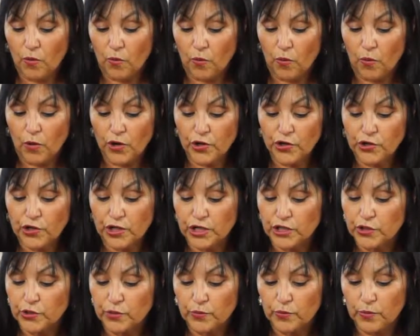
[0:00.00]
or you
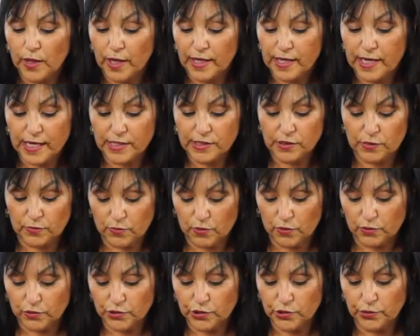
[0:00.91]
can do a
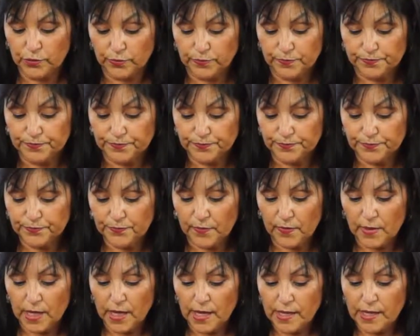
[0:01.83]
casserole too,
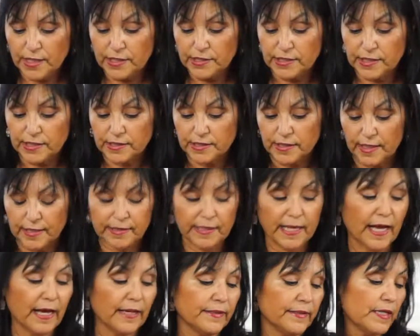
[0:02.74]
just like
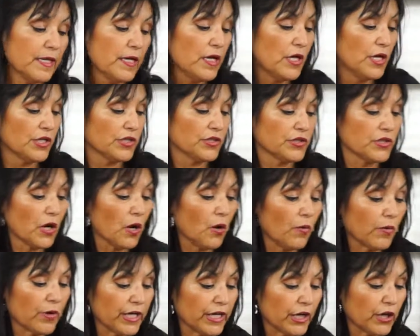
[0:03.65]
that.
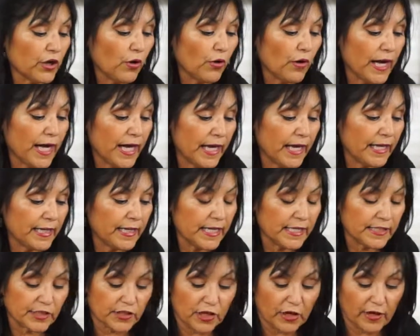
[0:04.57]
So we're going to go ahead
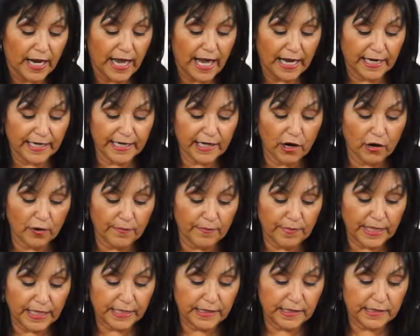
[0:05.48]
and start adding our
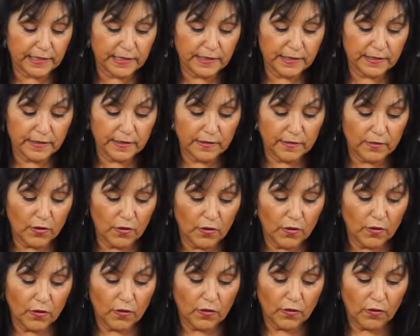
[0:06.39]
meat
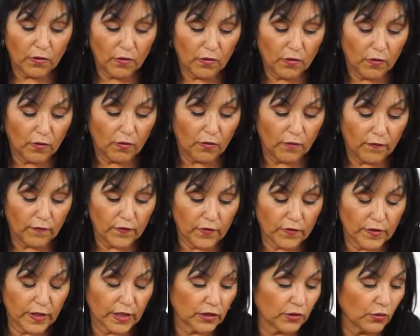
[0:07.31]

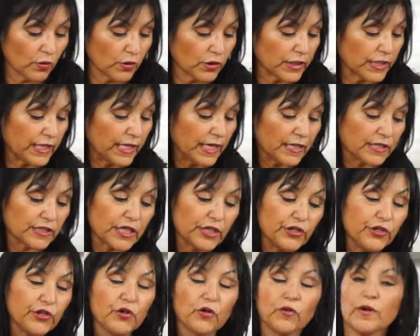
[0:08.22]
over the tortillas.
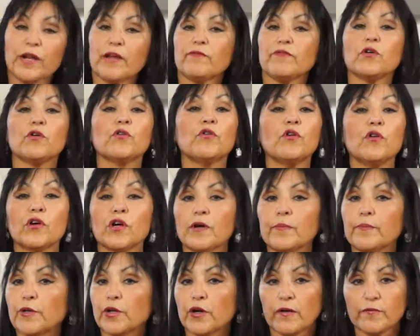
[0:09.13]
And you don't have to cook
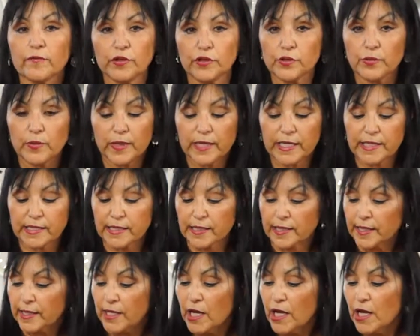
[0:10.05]
them. You don't have to do
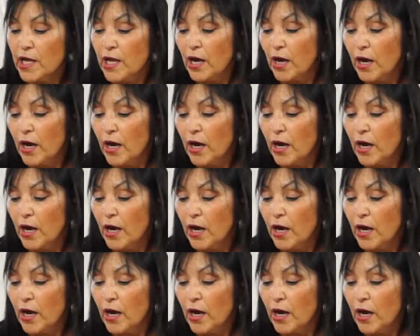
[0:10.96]
anything.